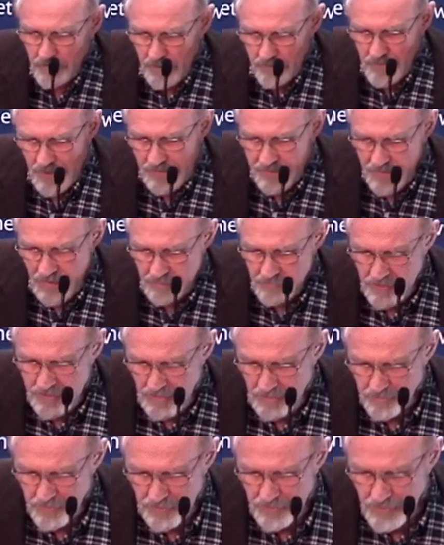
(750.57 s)
And my time is
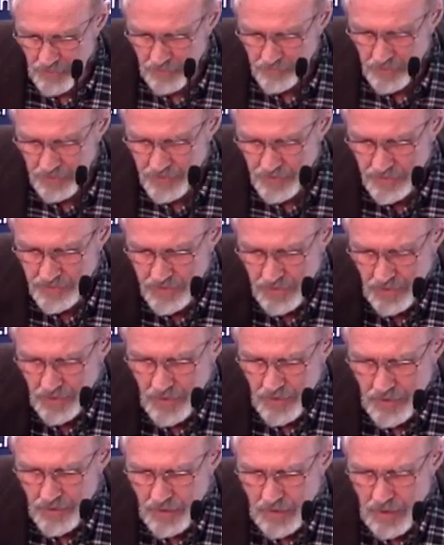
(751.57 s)
up here, so let me just,
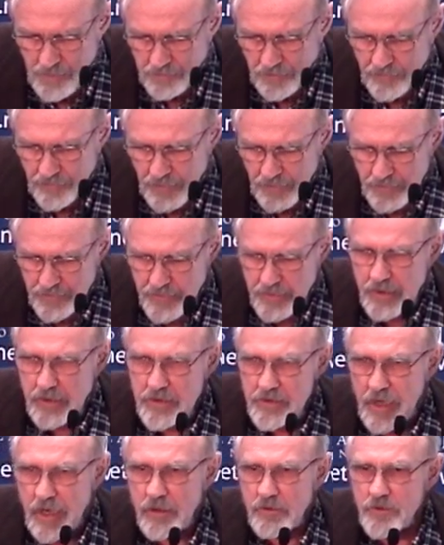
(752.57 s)
a couple of other
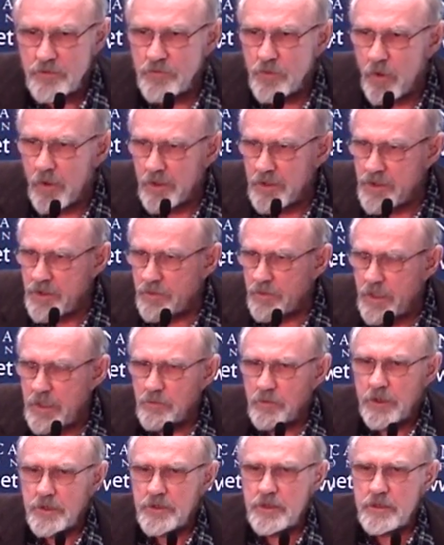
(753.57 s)
things. Agroforestry,
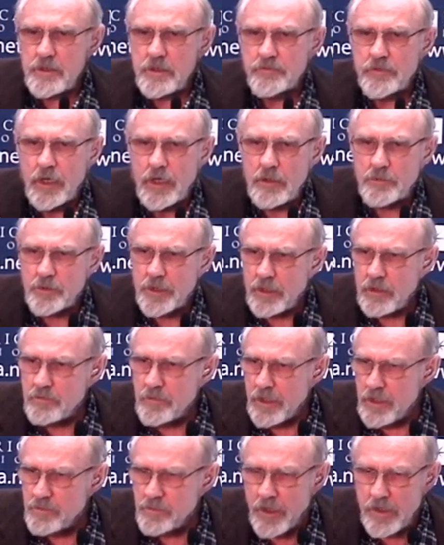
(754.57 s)
which is developing in
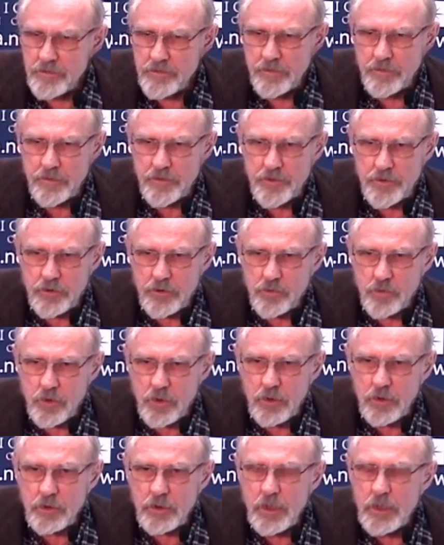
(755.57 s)
many parts of the third
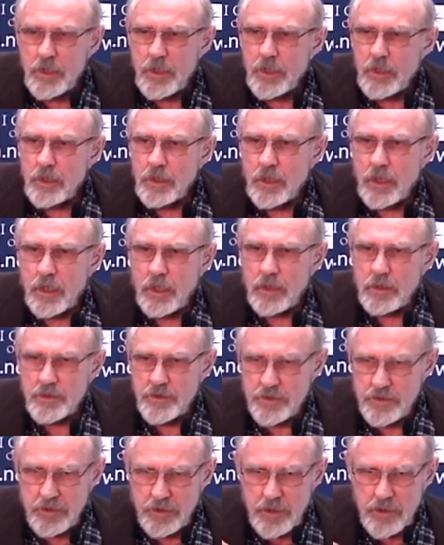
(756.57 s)
world,
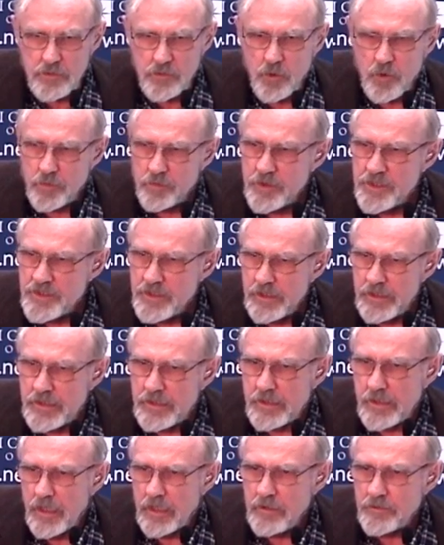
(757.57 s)
is another more
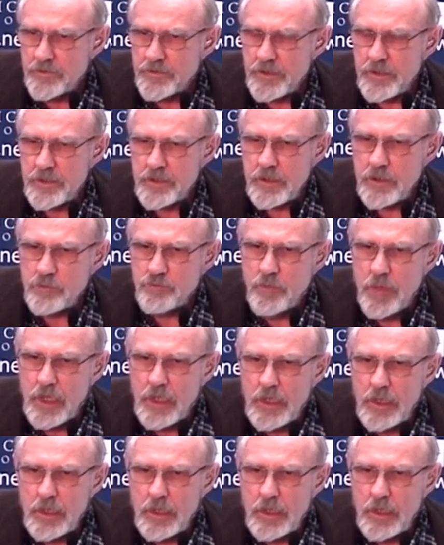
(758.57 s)
resilient kind of system.